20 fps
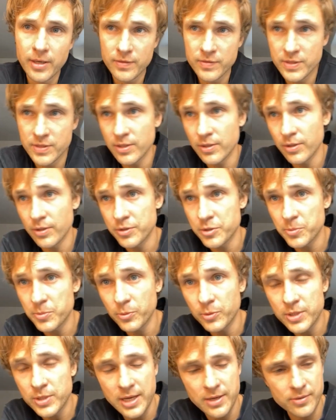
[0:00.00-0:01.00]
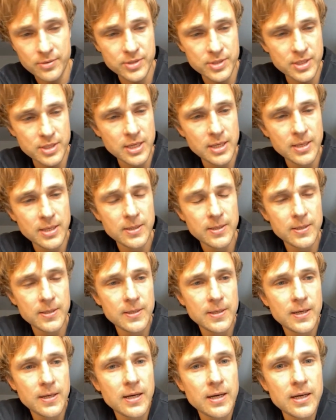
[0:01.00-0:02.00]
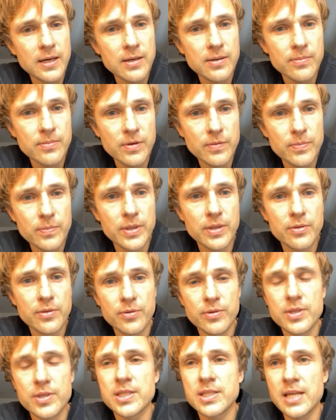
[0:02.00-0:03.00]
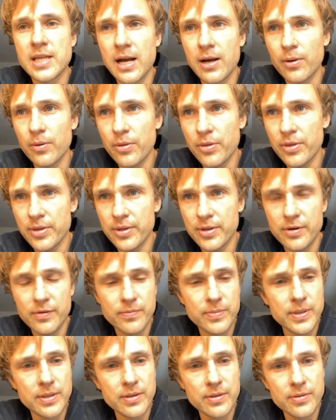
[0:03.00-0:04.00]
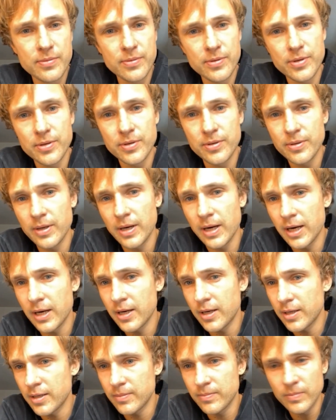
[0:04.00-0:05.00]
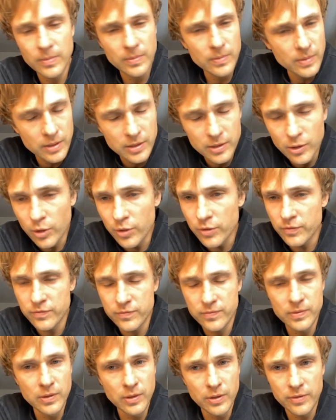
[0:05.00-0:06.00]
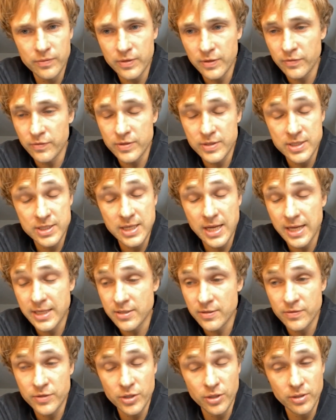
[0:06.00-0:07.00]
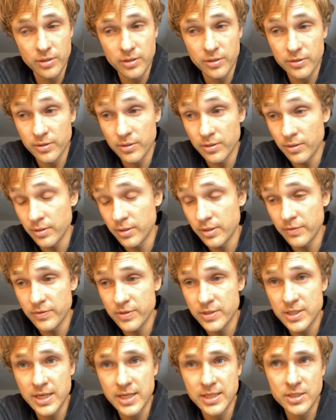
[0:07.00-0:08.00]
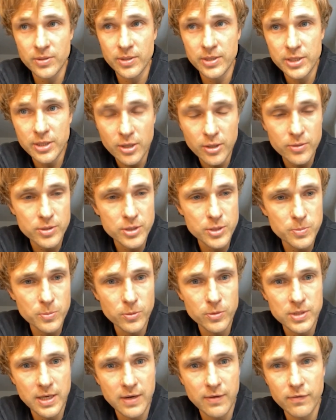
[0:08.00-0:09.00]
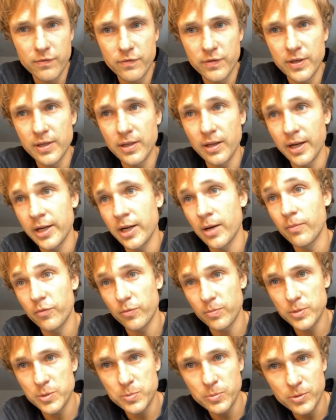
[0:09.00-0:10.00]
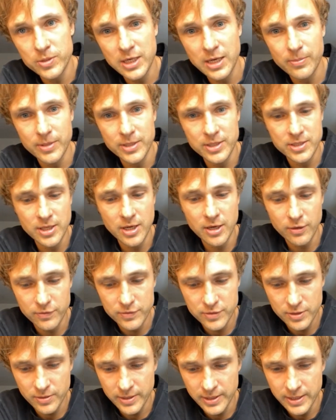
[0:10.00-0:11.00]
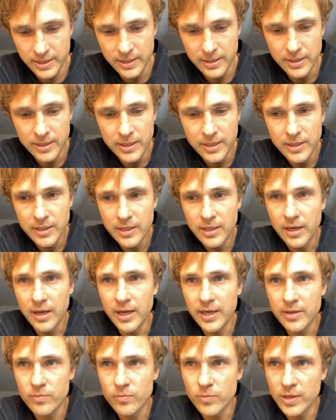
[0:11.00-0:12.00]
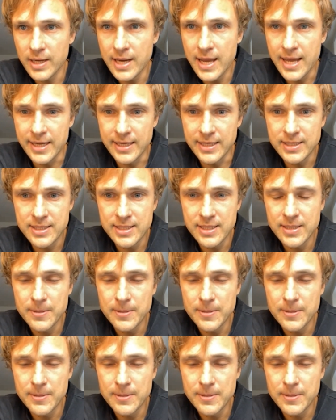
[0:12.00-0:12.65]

I've seen a lot of small towns. I've been through the South. I've been through a lot of different states. I've shot in a lot of different states. So I know the small town feel. I come from a small town myself, so I can relate.